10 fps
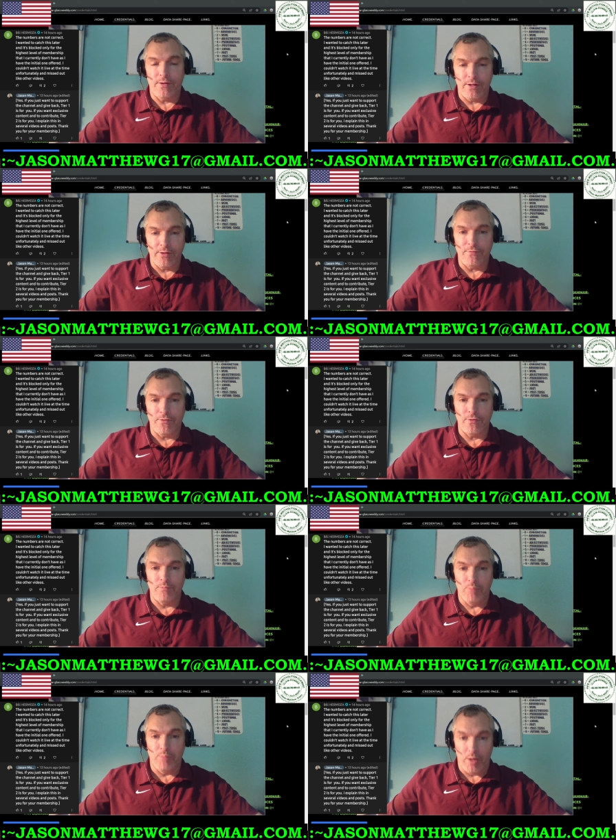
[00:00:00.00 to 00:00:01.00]
grateful
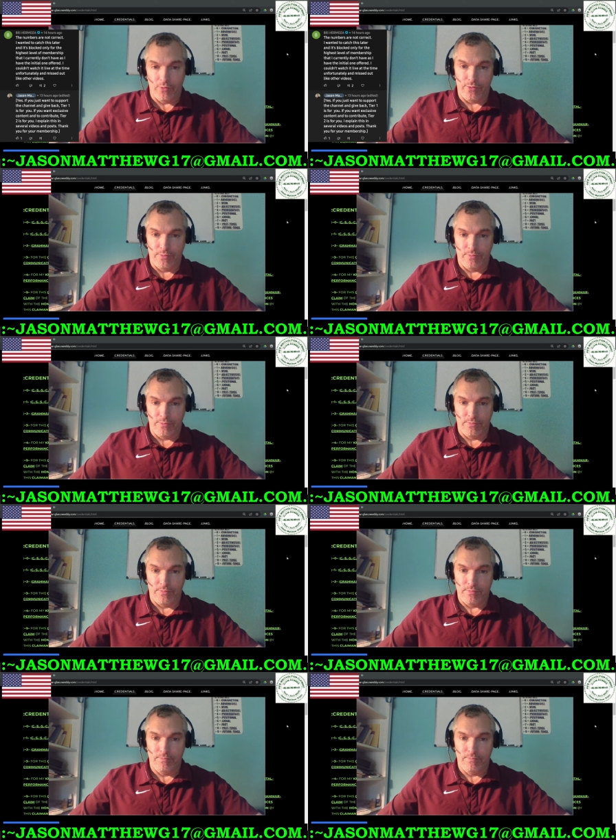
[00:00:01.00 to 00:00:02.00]
for both.
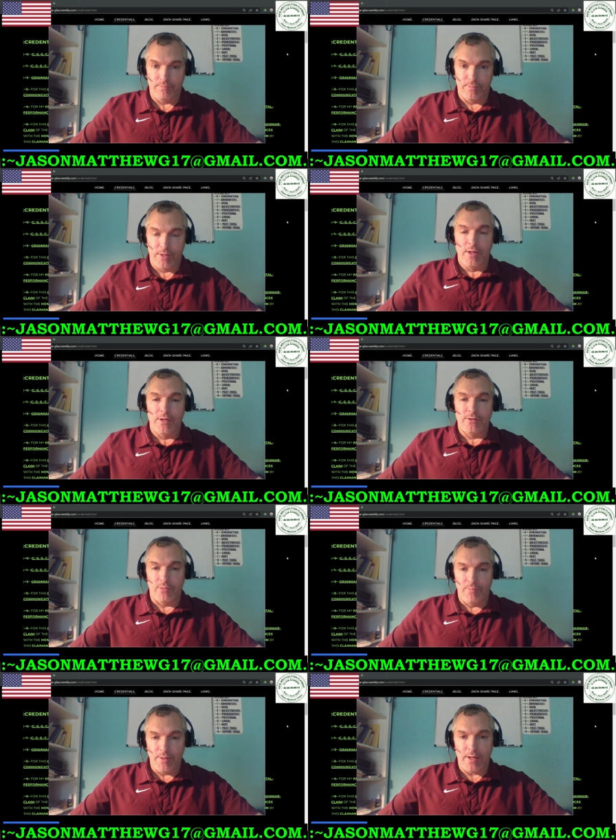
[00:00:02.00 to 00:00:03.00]

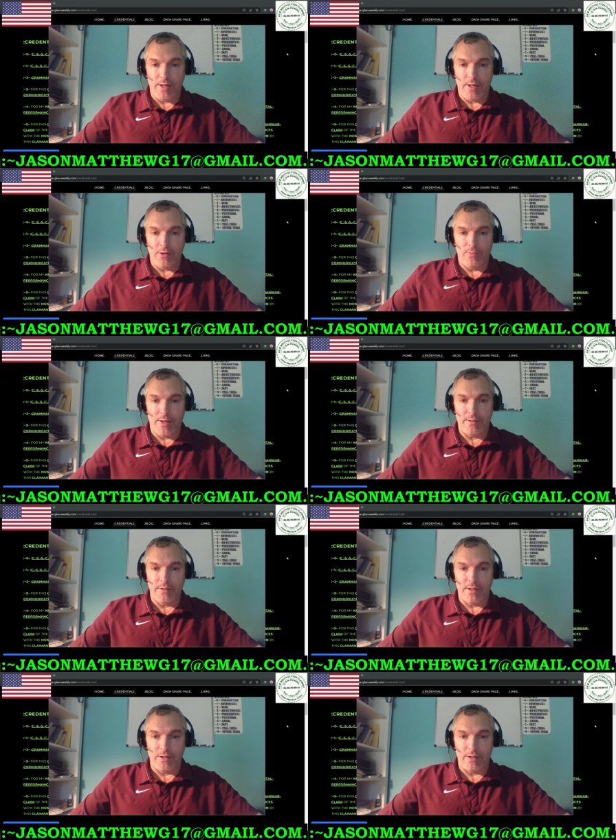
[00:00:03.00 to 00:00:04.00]
So Bill, I hope that
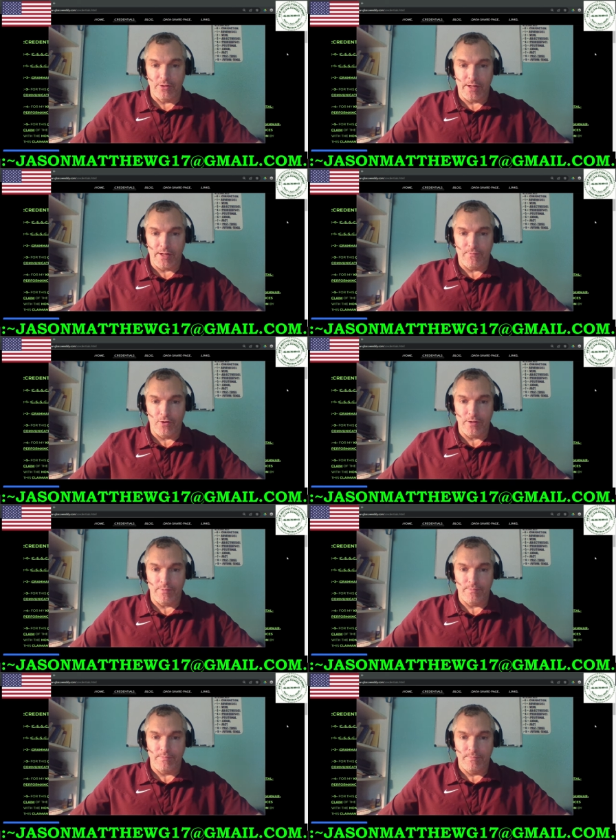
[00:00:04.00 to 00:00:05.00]
uh, clears that up for you.
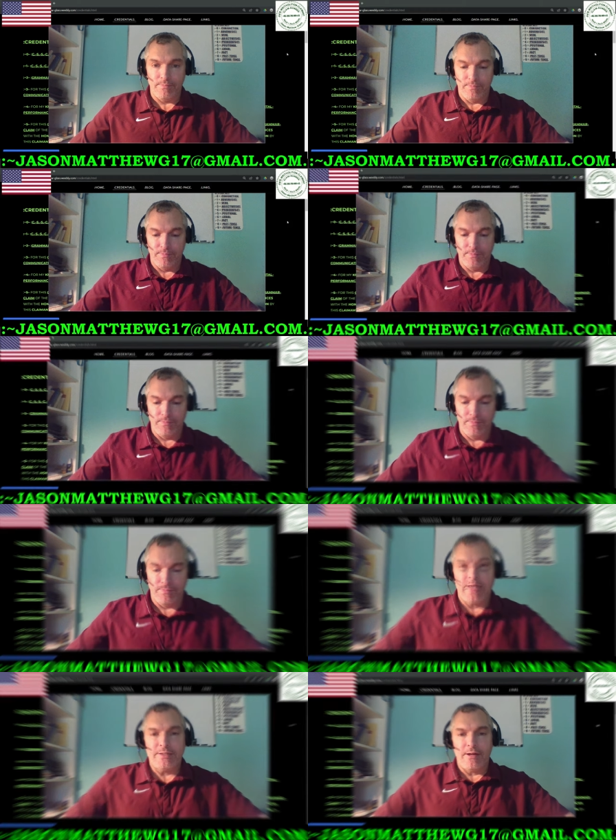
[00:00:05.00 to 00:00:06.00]
So the
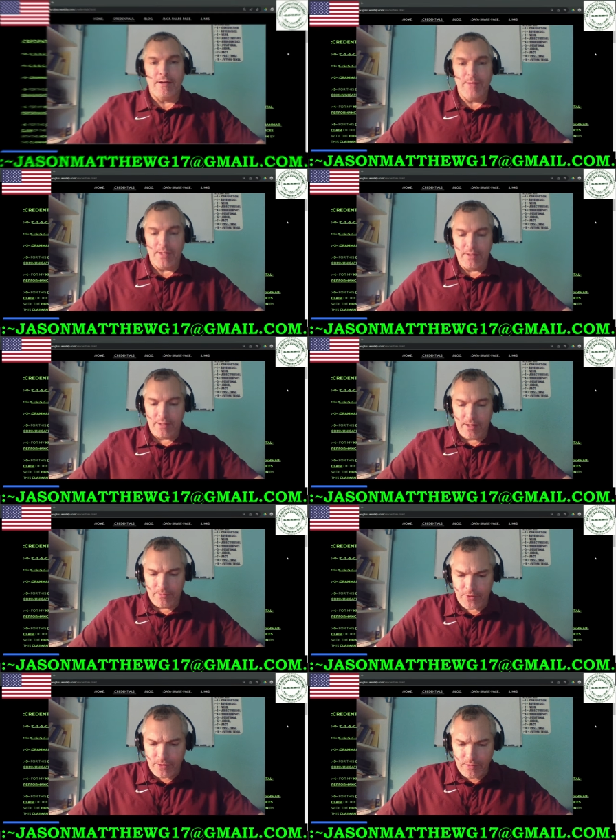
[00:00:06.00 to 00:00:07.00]
last comment
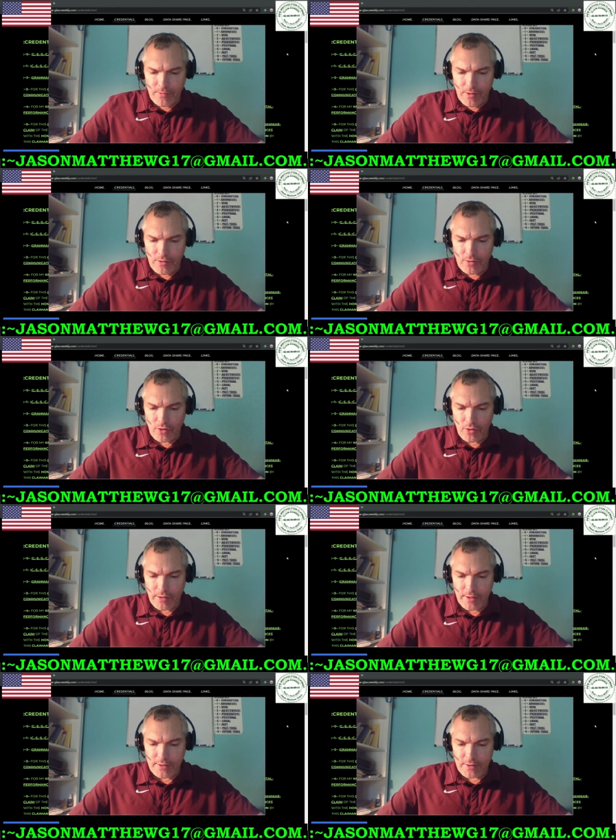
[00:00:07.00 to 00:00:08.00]
comes from
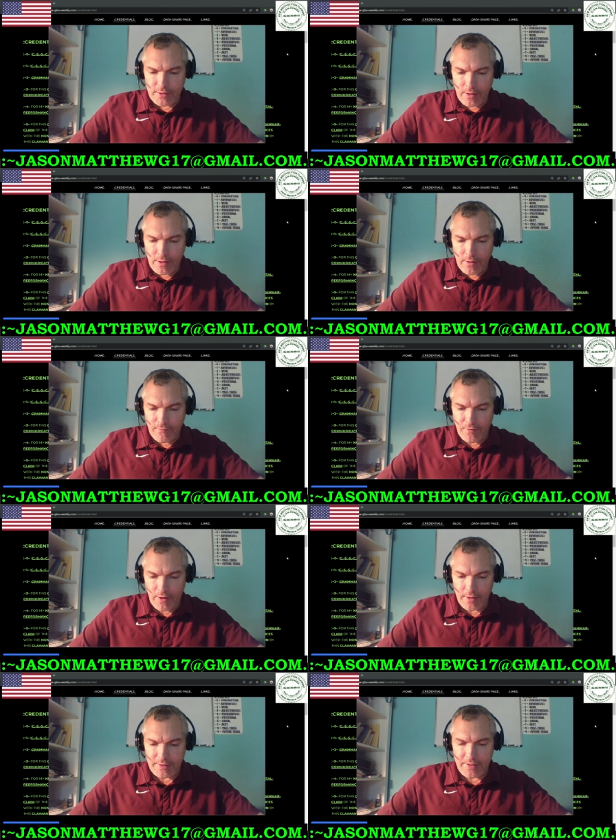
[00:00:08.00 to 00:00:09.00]
Lawrence
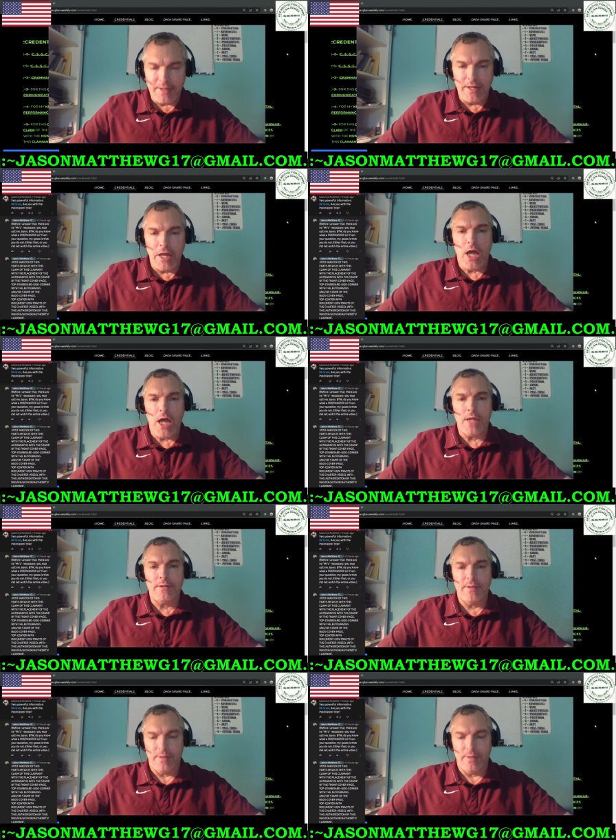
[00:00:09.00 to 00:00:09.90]
Fontenot,